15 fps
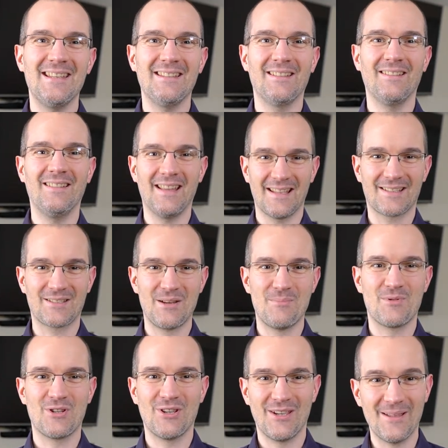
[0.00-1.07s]
the
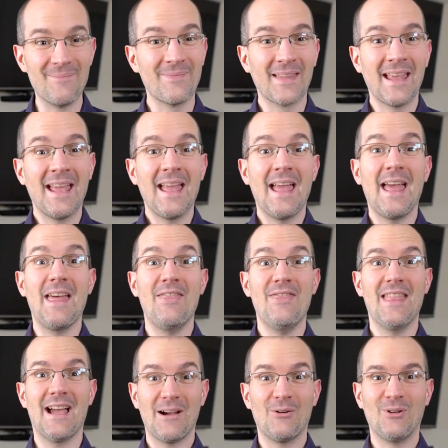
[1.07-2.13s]
description. And
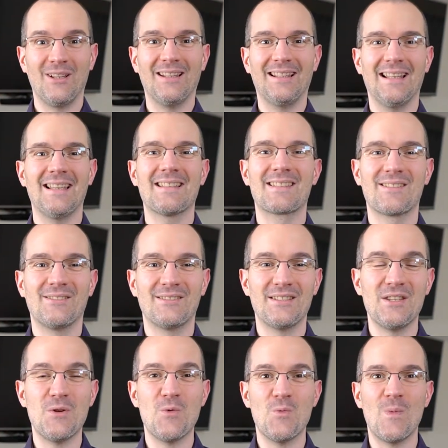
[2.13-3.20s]
now let's
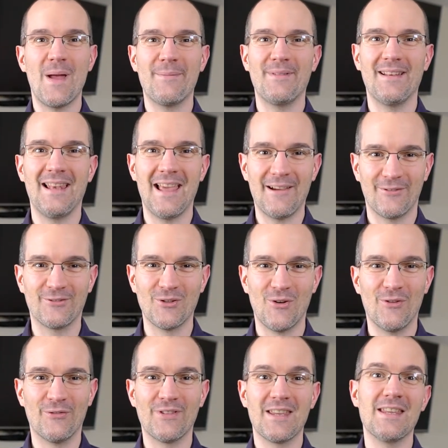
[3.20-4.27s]
continue where we left
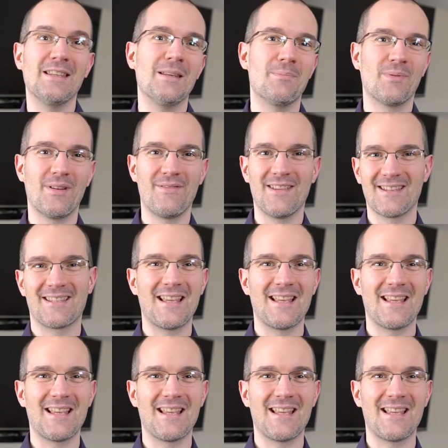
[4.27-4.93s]
off in the previous